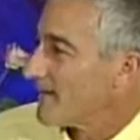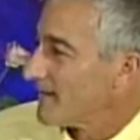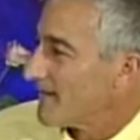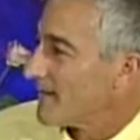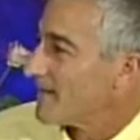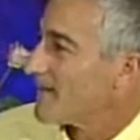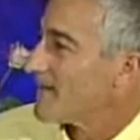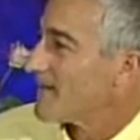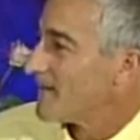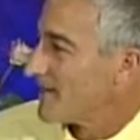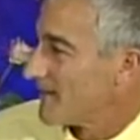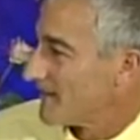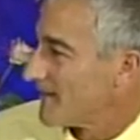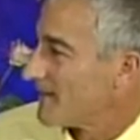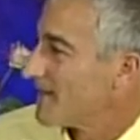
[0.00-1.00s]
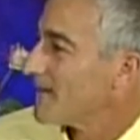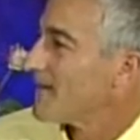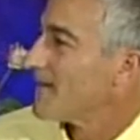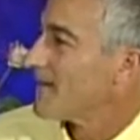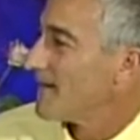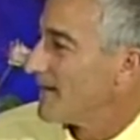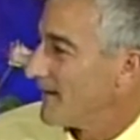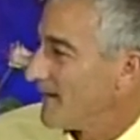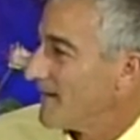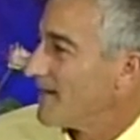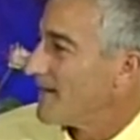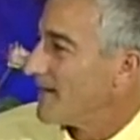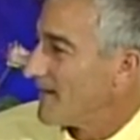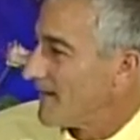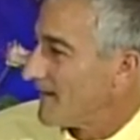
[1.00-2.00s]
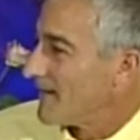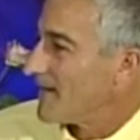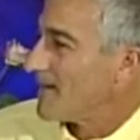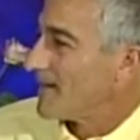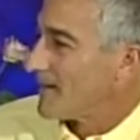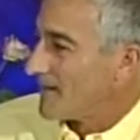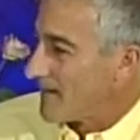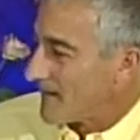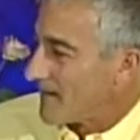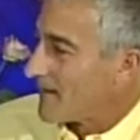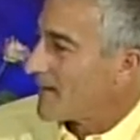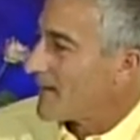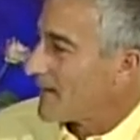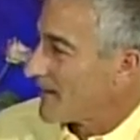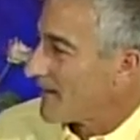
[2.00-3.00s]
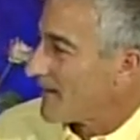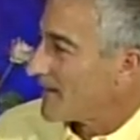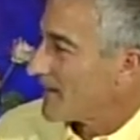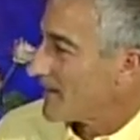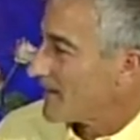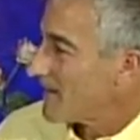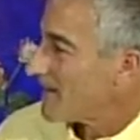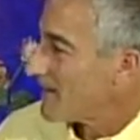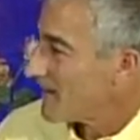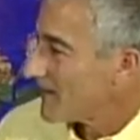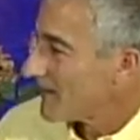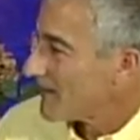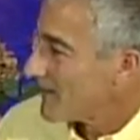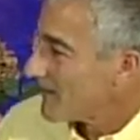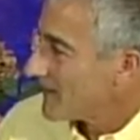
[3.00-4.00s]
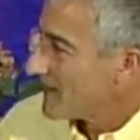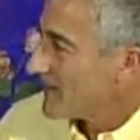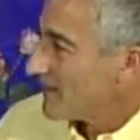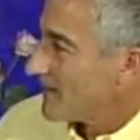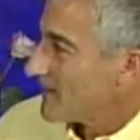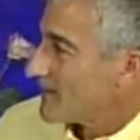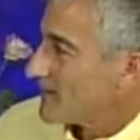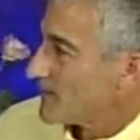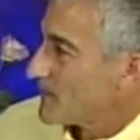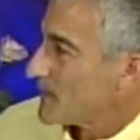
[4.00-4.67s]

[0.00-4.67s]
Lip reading: [no speech]